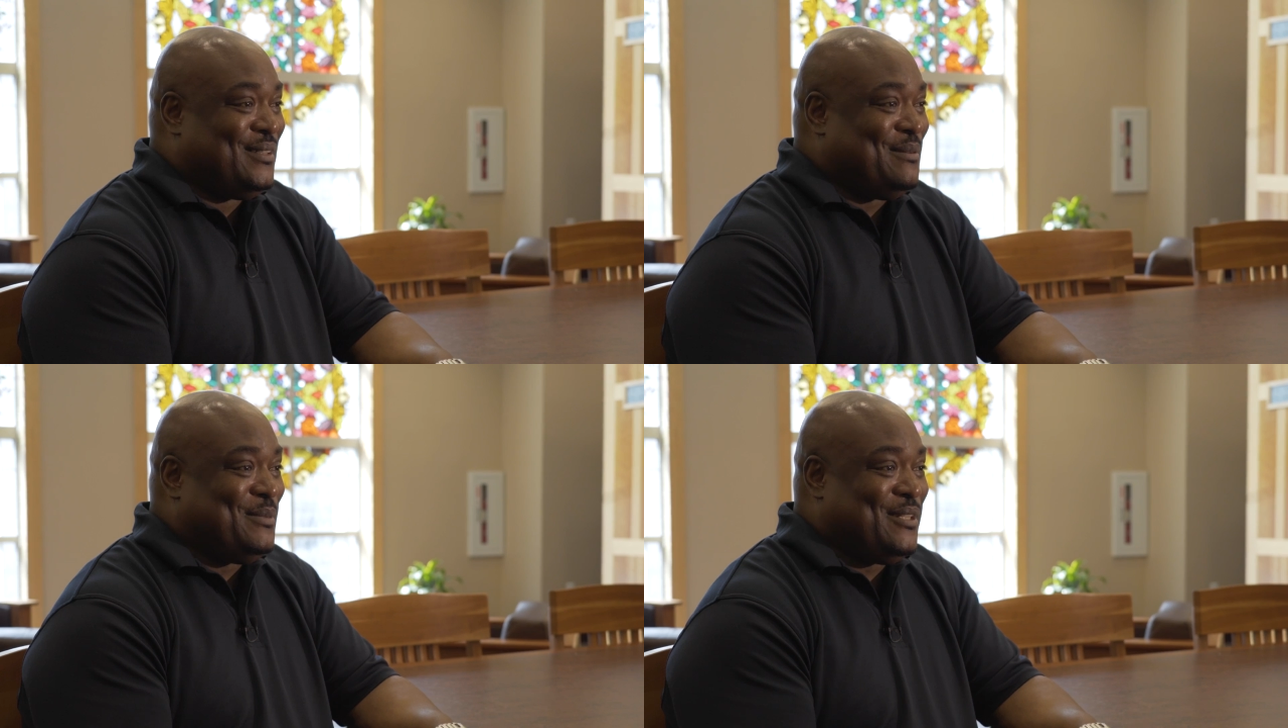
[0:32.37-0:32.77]

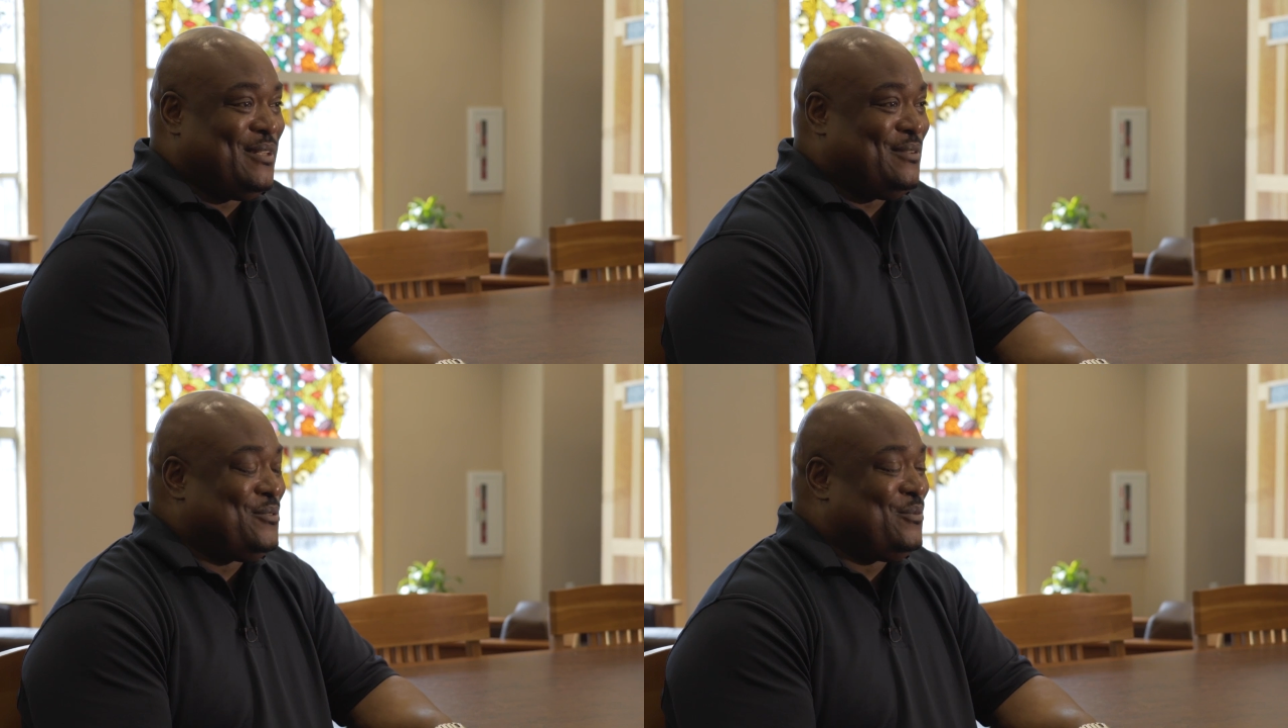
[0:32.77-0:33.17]

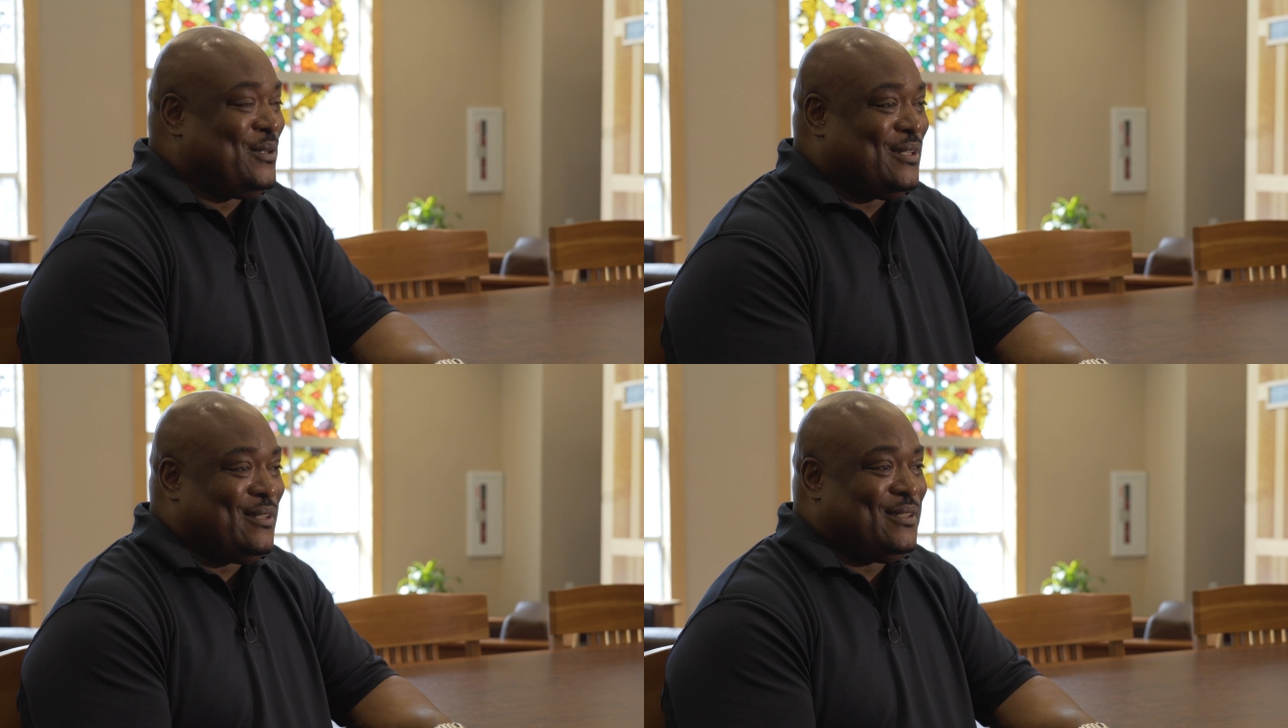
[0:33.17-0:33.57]
It
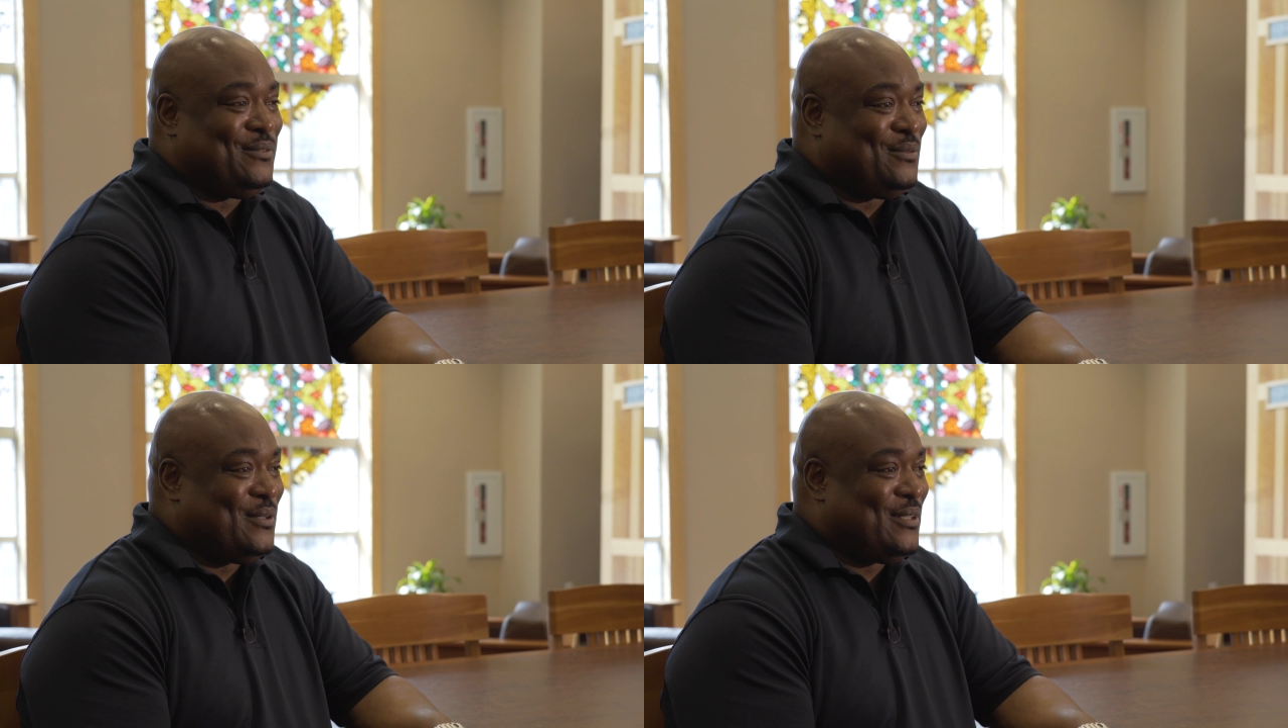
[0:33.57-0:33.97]
really,
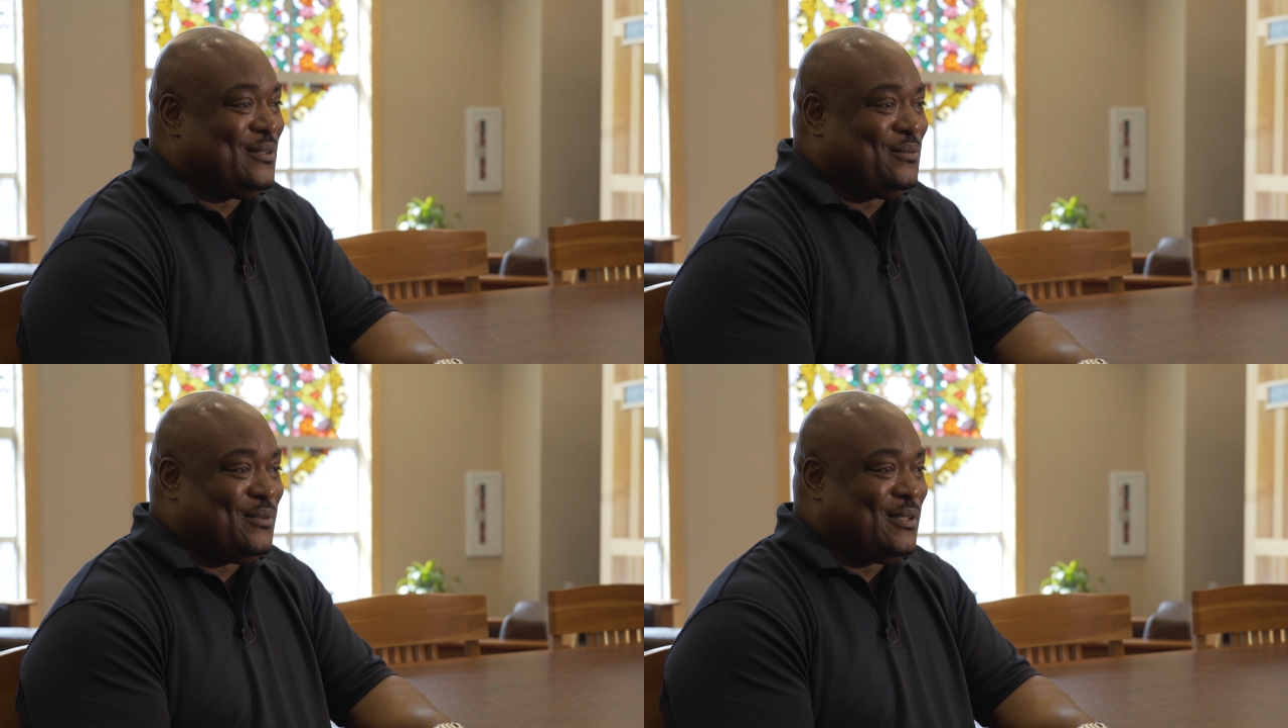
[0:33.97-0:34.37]

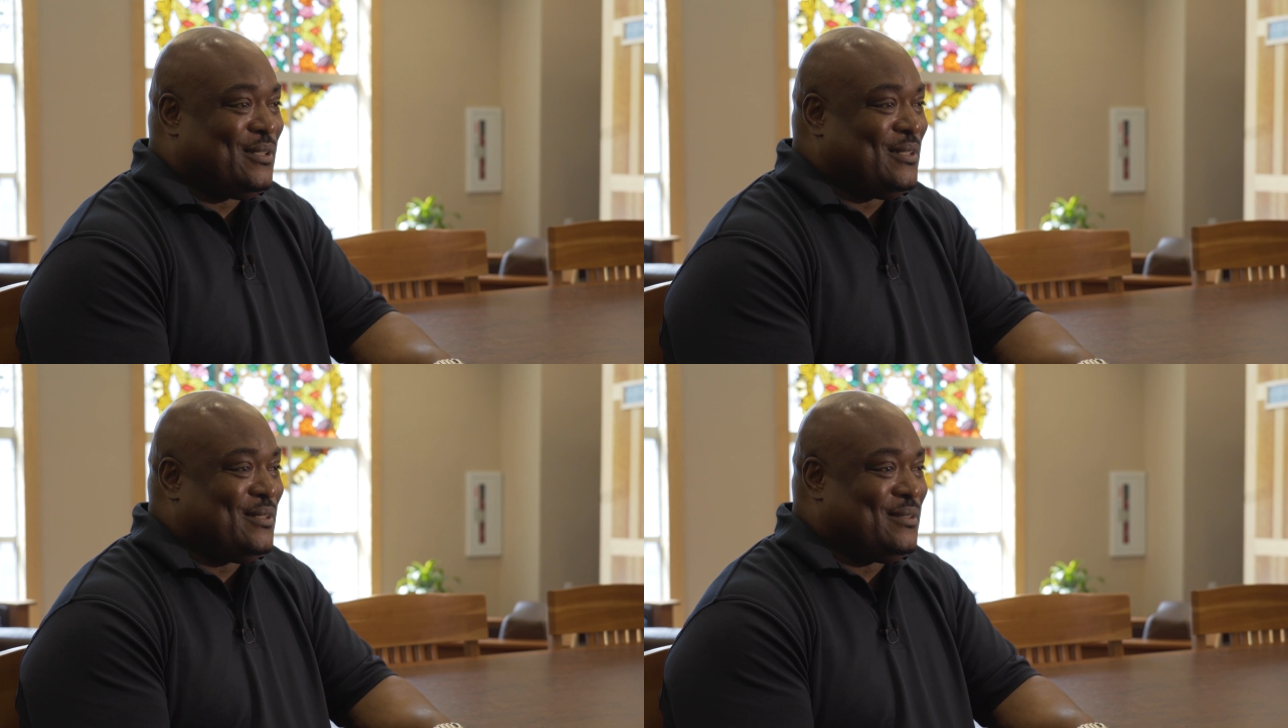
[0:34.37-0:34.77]
really,
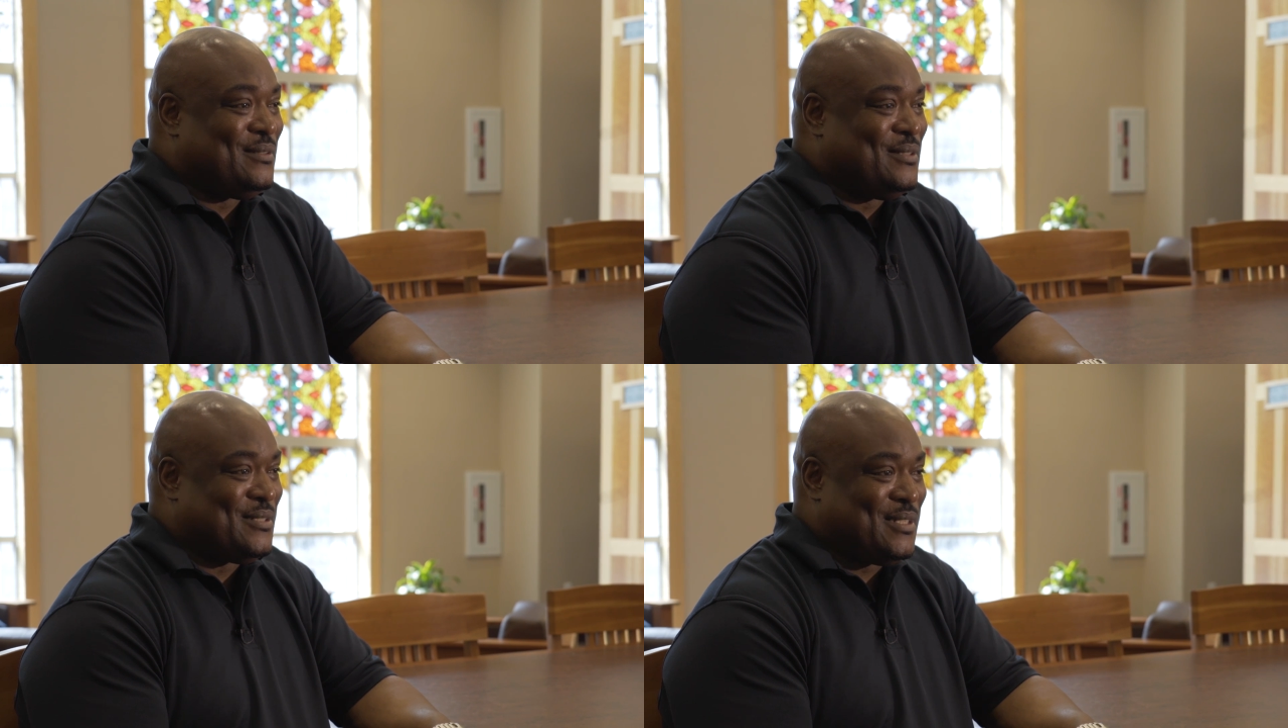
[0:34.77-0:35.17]
really
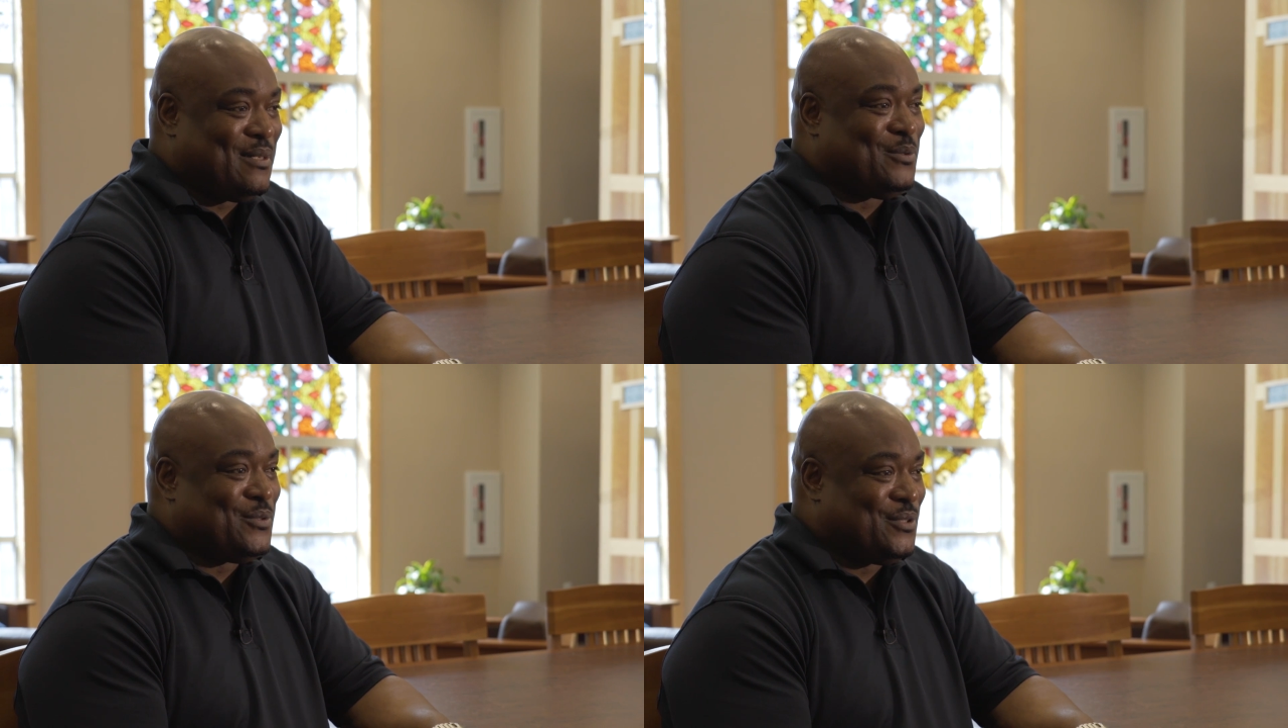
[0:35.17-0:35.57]

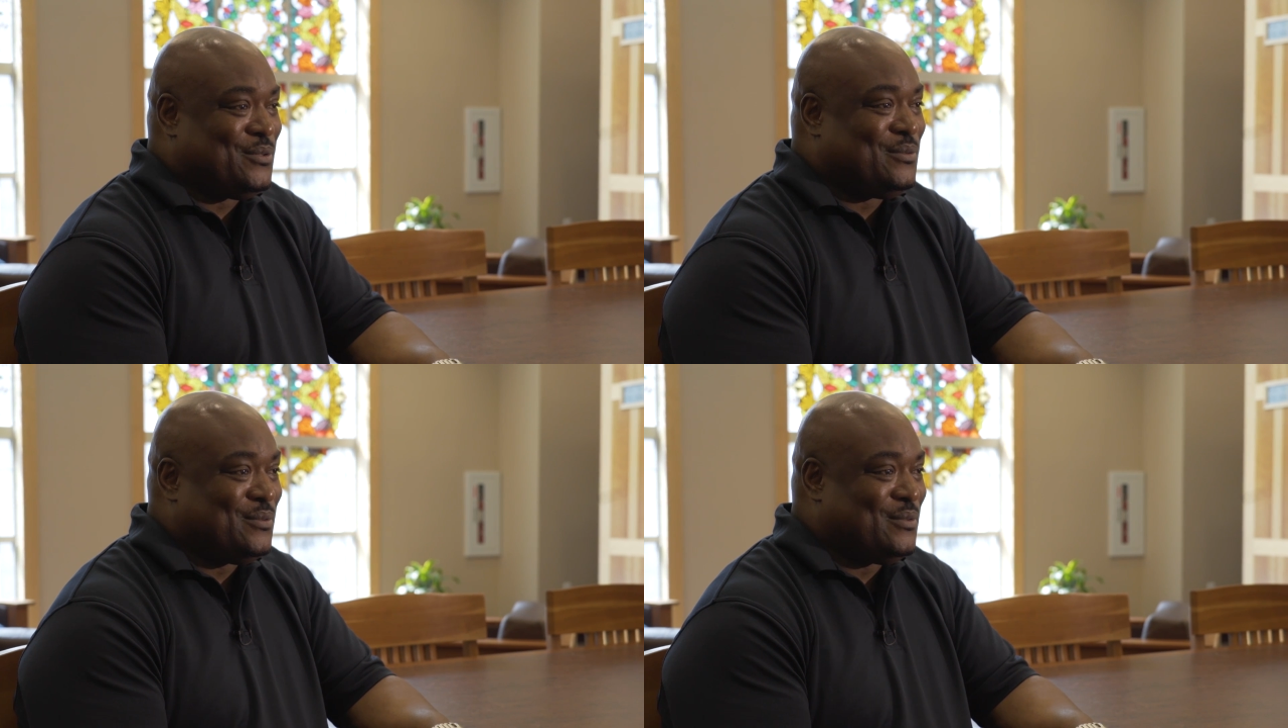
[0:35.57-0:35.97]
disables you